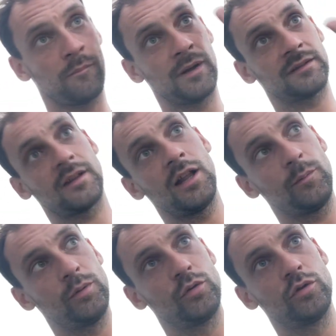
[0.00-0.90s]
but
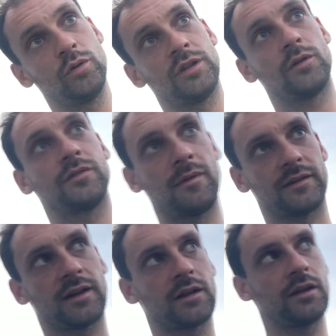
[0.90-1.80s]
help you to do it
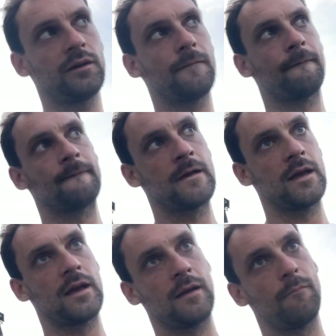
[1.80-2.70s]
automatically.
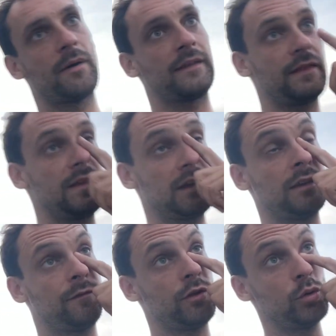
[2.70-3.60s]
But I think
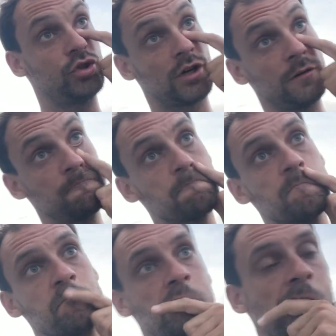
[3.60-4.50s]
in future,
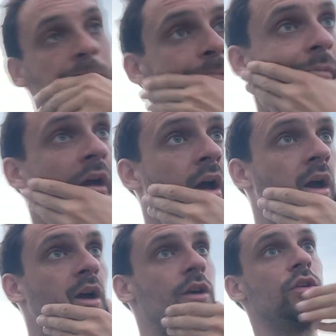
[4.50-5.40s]

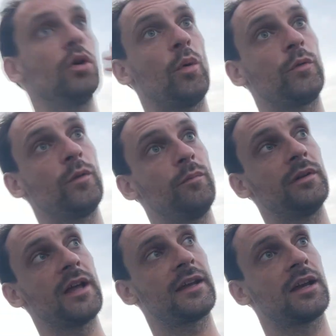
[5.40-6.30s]
it will be
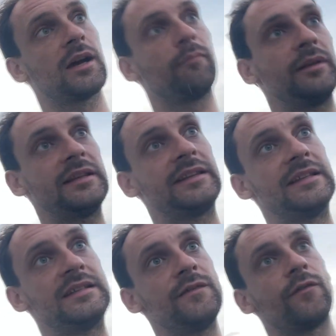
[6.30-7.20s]
like a
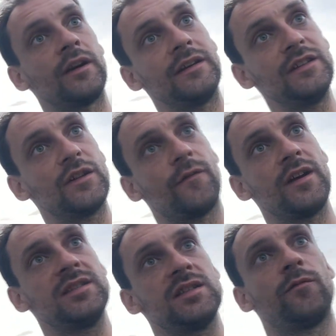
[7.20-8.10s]
completely different
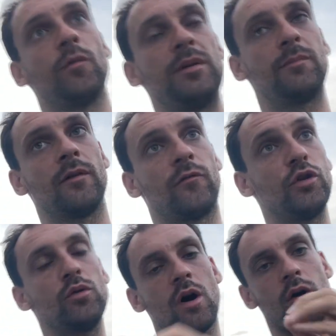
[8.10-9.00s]
interfaces for people, for
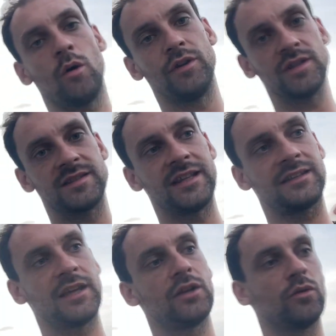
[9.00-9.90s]
new audience
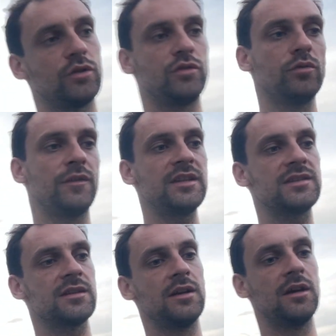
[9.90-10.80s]
that cannot do
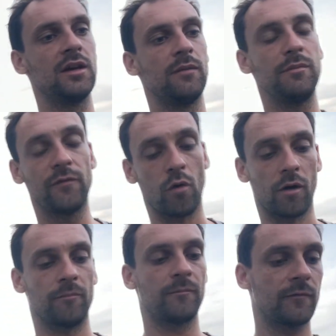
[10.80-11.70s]
this
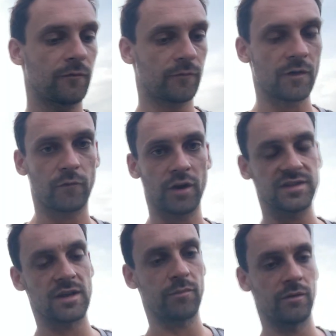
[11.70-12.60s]
before. For
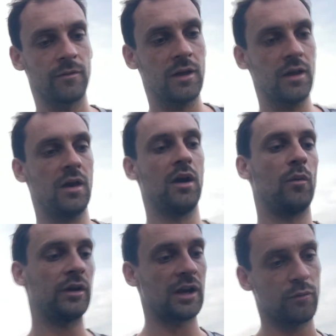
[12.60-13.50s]
example,
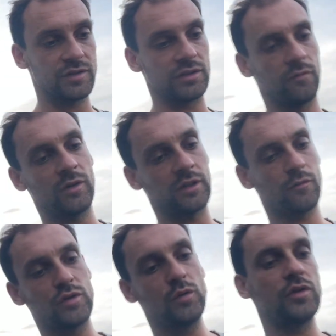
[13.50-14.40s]
when I
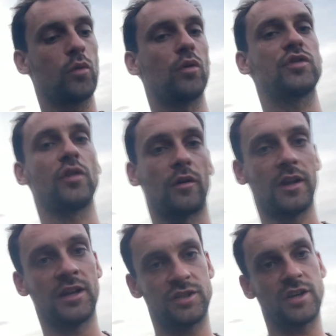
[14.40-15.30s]
was using Cursor
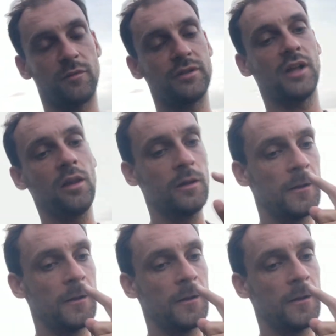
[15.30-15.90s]
and Terminal,